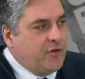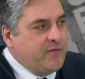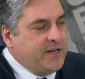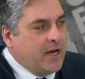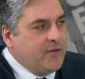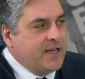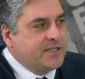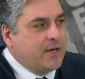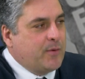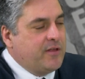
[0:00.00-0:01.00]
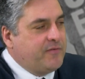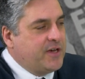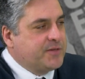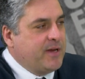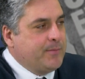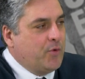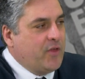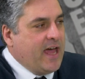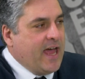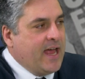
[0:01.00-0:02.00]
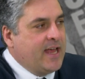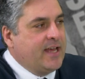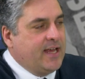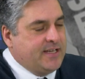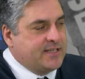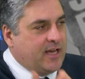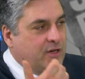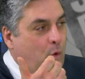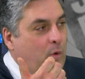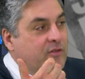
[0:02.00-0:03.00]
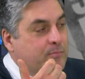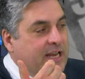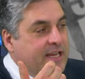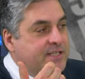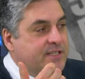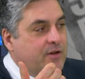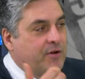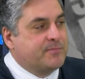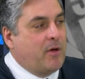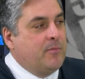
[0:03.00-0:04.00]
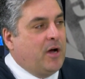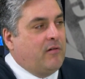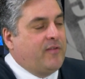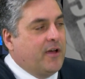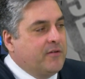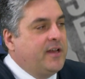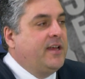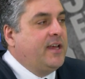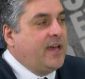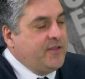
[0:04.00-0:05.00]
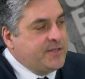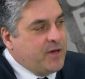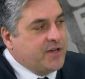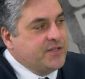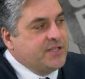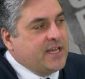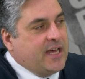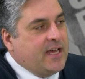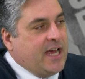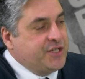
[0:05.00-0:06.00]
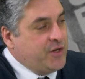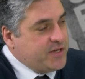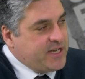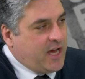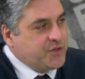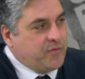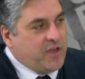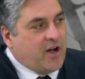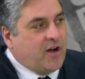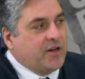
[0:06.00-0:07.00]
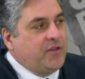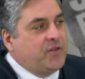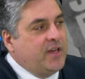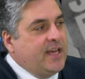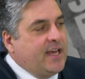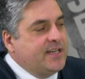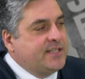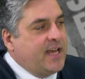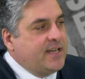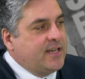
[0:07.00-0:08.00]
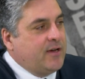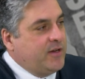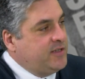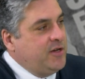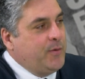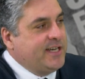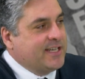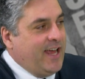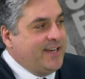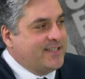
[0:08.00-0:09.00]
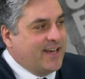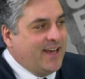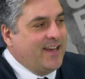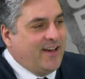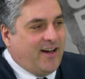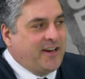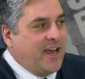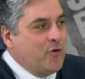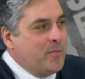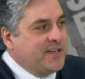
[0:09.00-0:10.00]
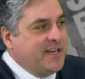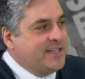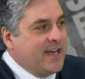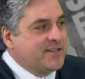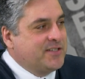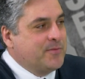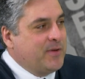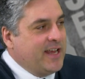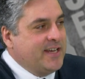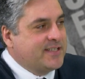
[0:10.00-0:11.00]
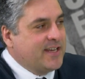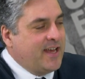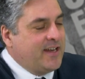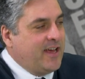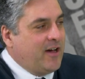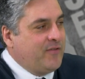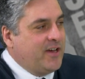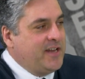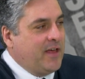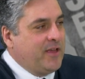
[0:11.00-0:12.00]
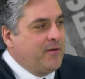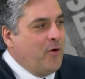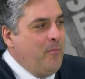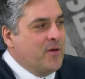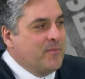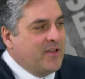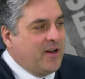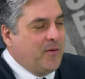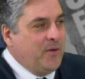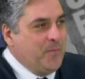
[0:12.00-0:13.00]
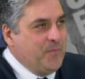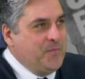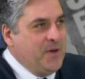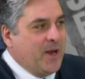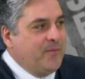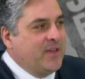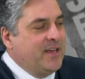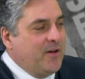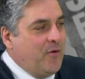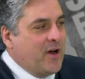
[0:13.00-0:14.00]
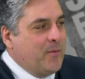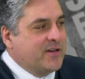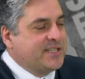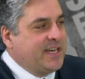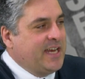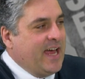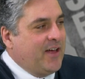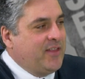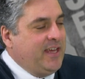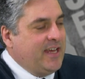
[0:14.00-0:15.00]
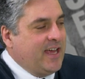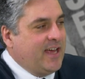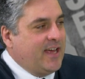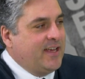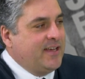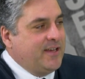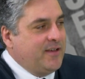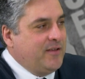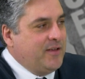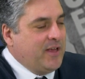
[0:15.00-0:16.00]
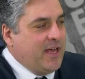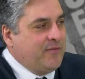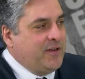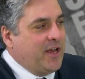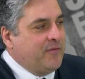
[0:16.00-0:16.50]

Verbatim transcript: the video, there's uh, one of the first people there is uh, calling the police on his mobile phone. And this person's uh, actually got in touch with the Argus and said, uh, well, two weeks later, I gave all my details to the police, and uh, I've heard nothing from them. And they're like, well, you know, all very well sticking out the... Uh, Uh, video